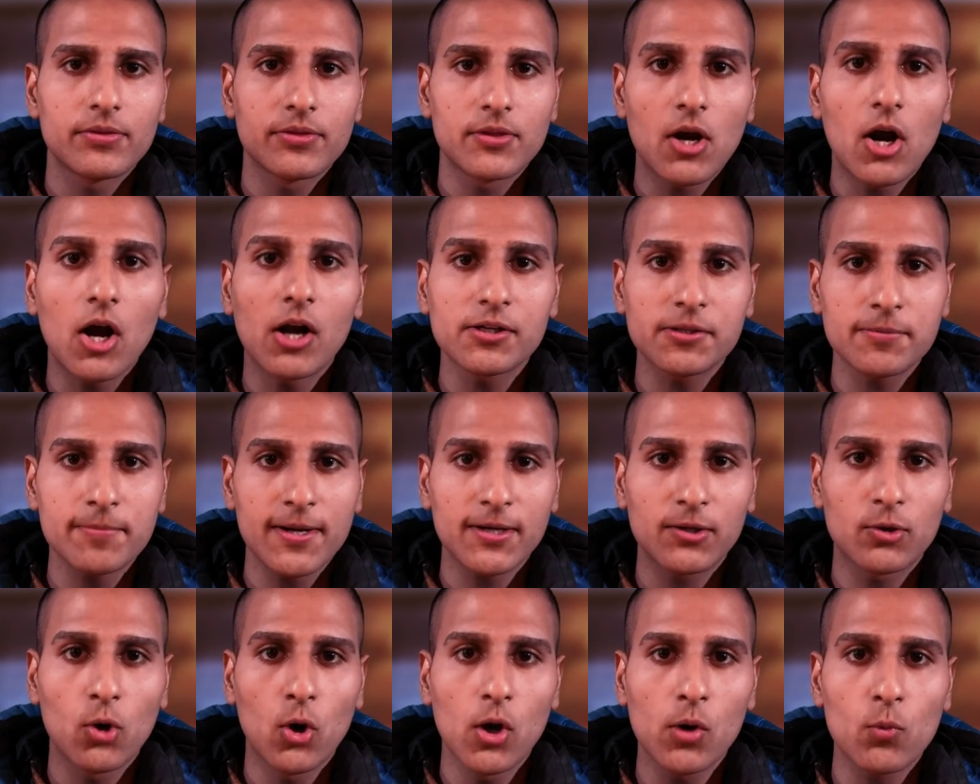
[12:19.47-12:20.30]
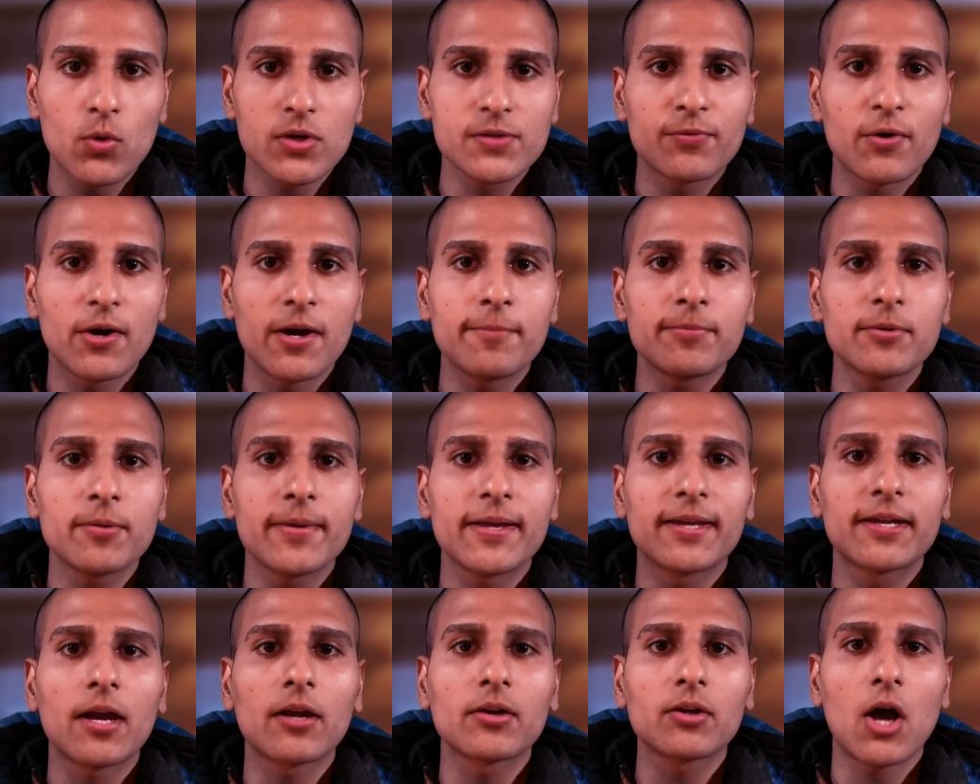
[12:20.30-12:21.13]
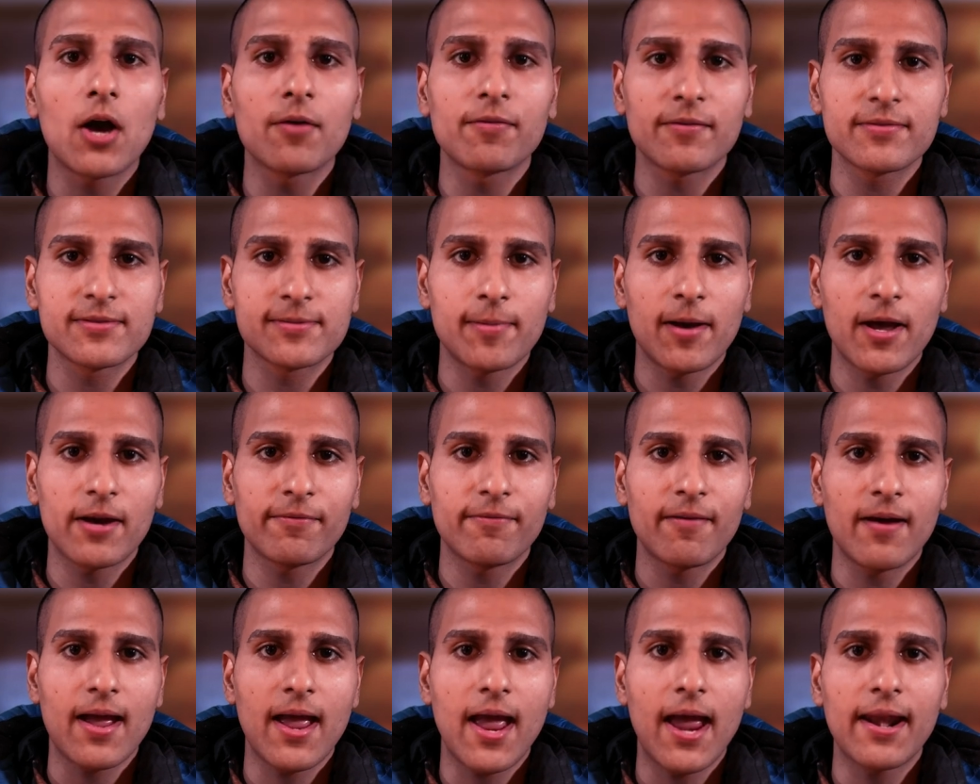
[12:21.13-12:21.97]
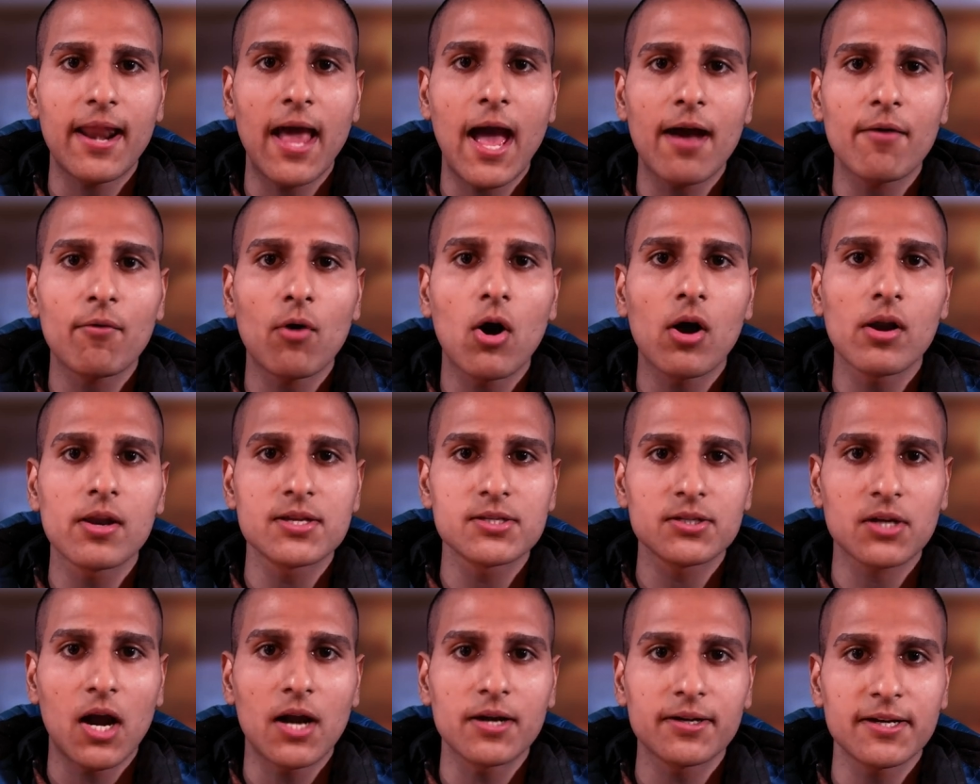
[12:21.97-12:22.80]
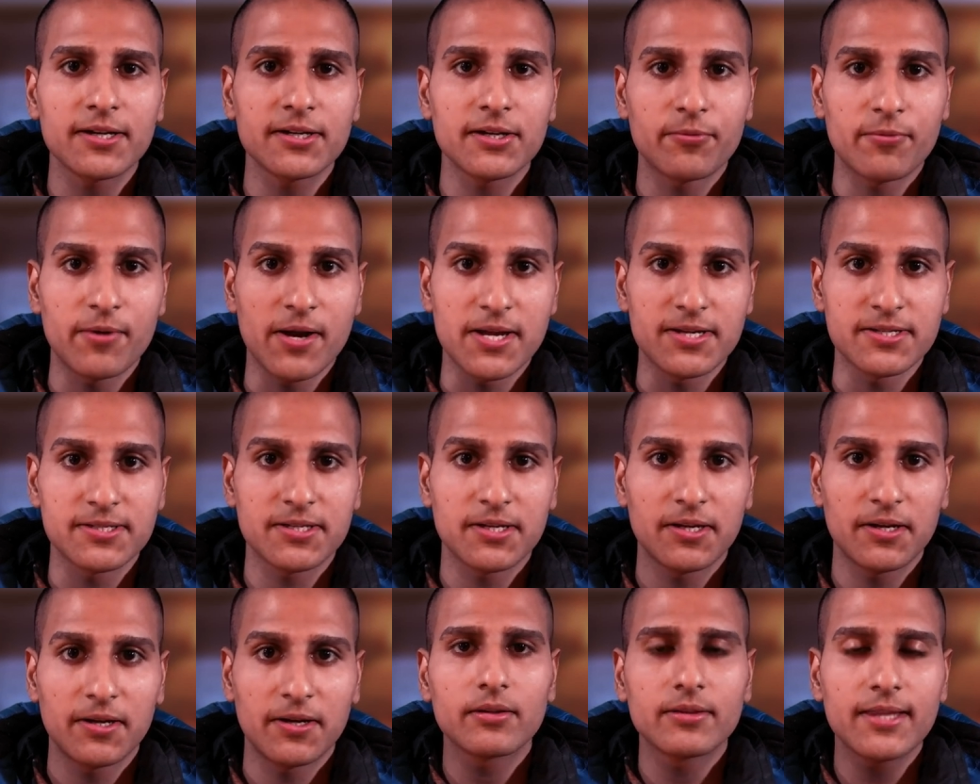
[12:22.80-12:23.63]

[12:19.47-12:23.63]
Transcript: Their ultimate goal was for him to be kicked off of Spotify and have all his content erased.